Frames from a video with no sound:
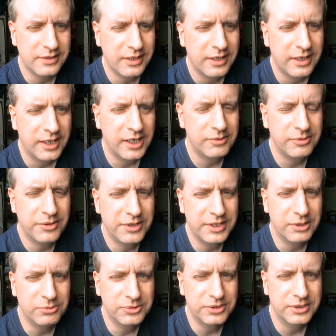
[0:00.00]
and
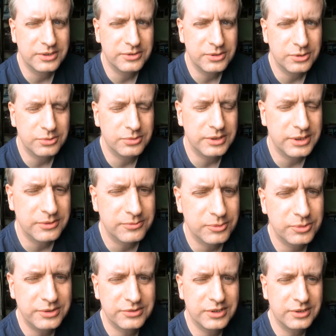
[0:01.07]
everything else I can do in
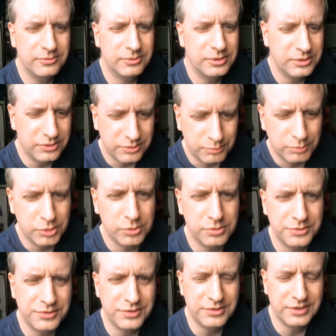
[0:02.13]
voiceover and just
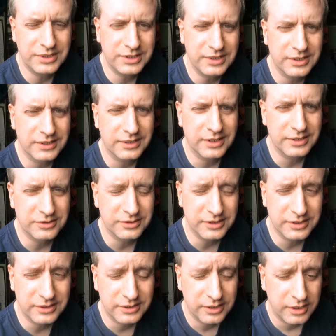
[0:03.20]
pause the CD
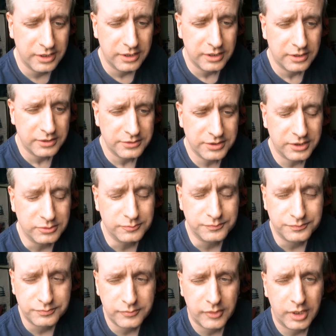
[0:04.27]
occasionally. So,
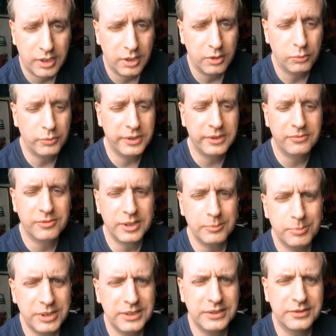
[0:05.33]
where have
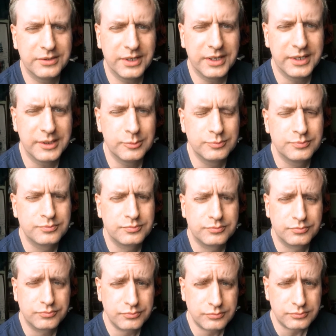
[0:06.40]
I been today?
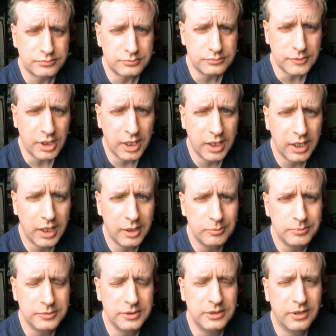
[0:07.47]

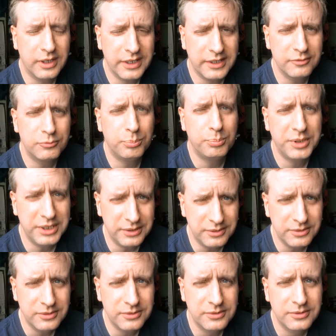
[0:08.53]
Um, I have
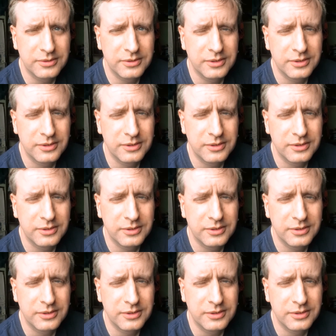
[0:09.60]
been